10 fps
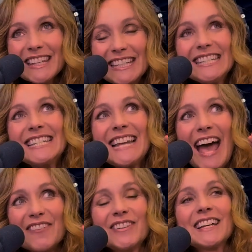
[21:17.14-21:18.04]
in
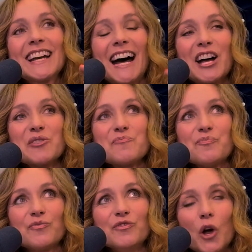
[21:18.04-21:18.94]
having
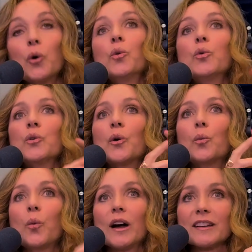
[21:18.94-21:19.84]
known
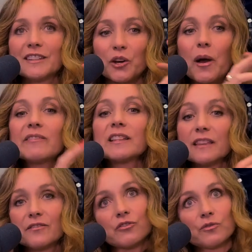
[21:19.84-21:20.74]
what, having
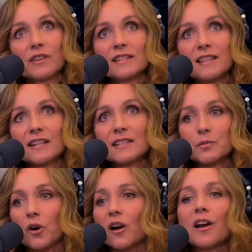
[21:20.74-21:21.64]
lived through these things
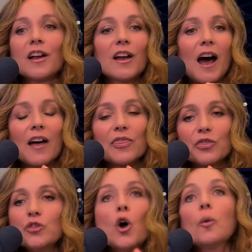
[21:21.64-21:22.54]
where
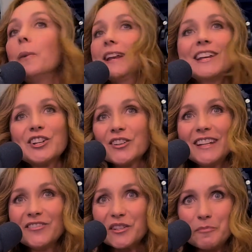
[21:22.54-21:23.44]
nobody could
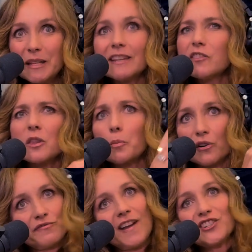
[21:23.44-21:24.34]
even meet, even the
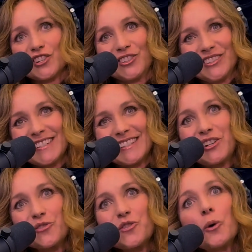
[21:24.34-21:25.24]
professionals,
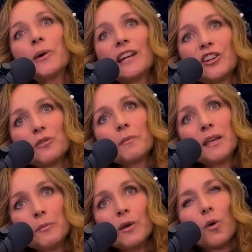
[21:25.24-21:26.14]
nobody could
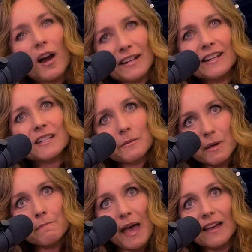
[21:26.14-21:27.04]
meet me where I needed to
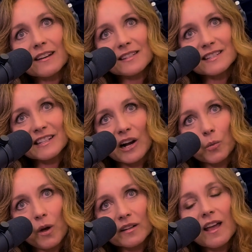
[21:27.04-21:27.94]
be met as a
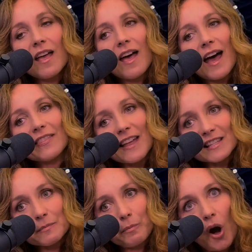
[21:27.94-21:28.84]
young one. And
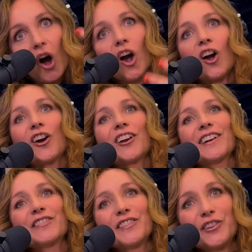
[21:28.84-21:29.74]
that's part
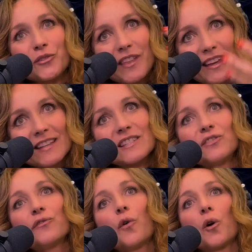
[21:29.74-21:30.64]
of, that has
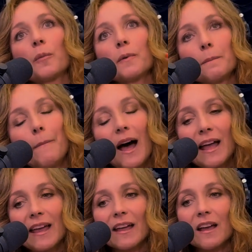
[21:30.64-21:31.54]
informed
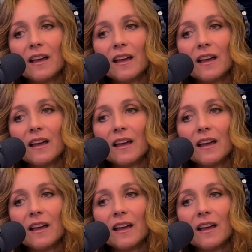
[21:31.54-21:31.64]
my